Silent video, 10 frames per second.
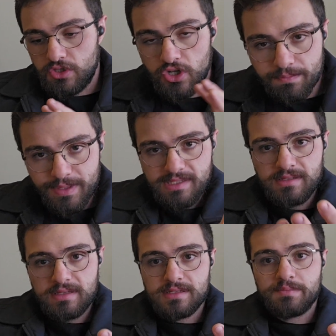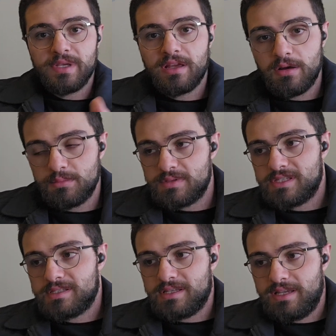your business
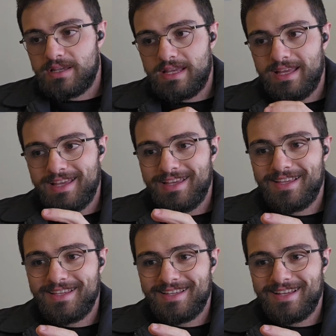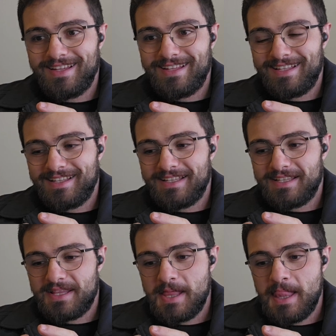becomes an
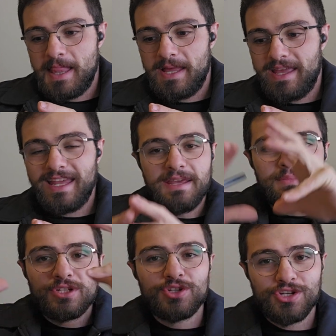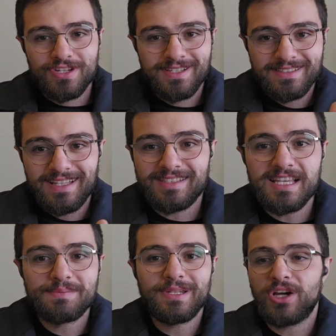image that
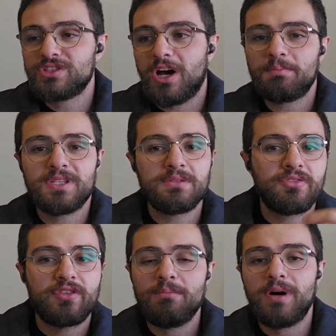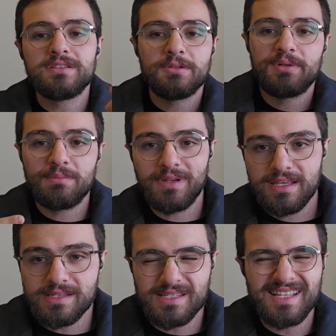has been adopted from multiple
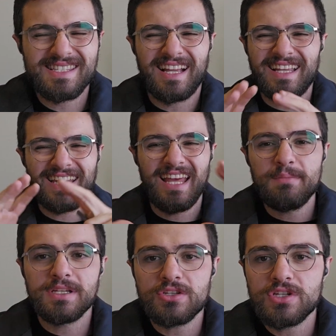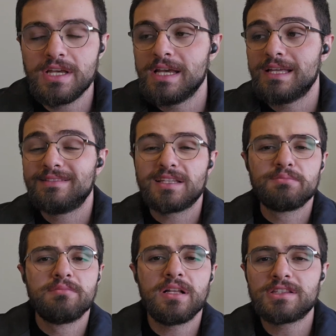places. It's like an image
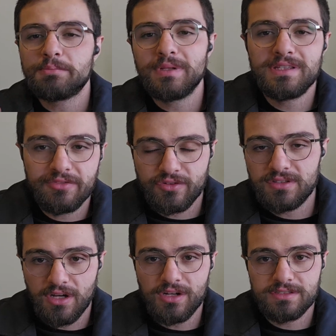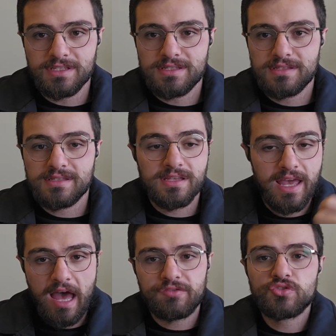that multiple different artists
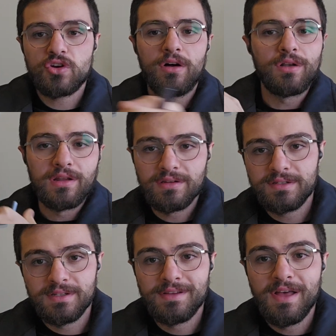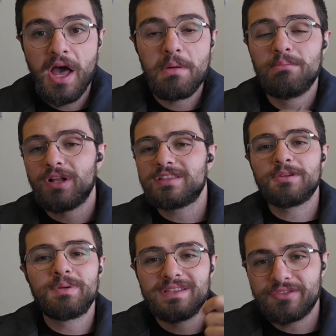have drawn.
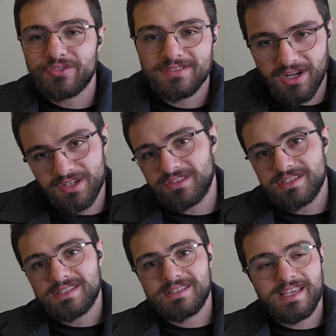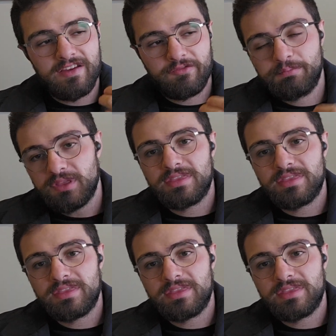Multiple different artists have